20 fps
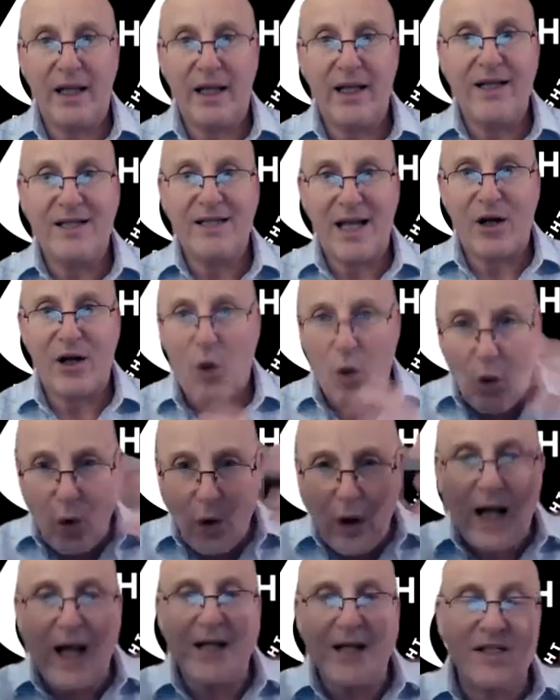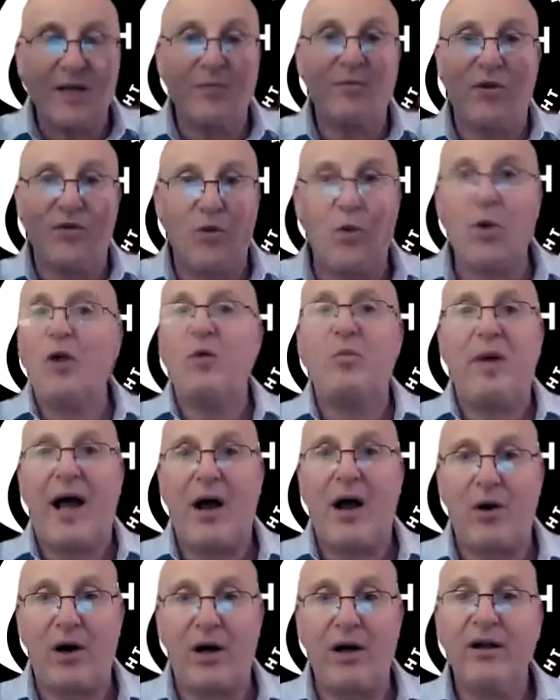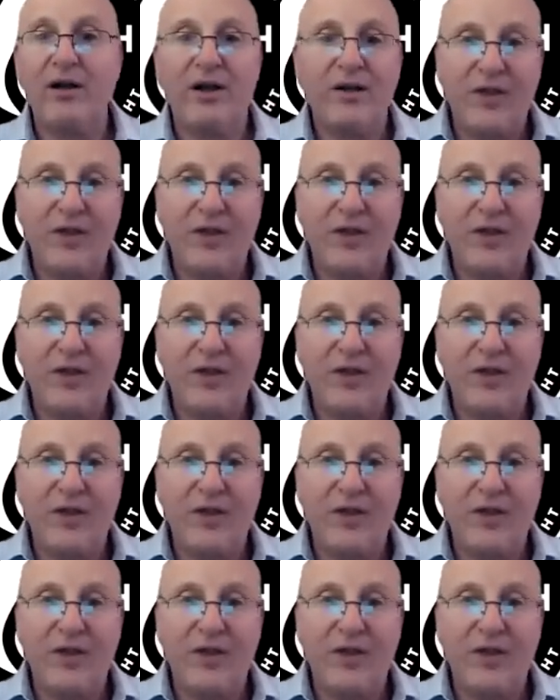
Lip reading: It's that whole concept of willpower.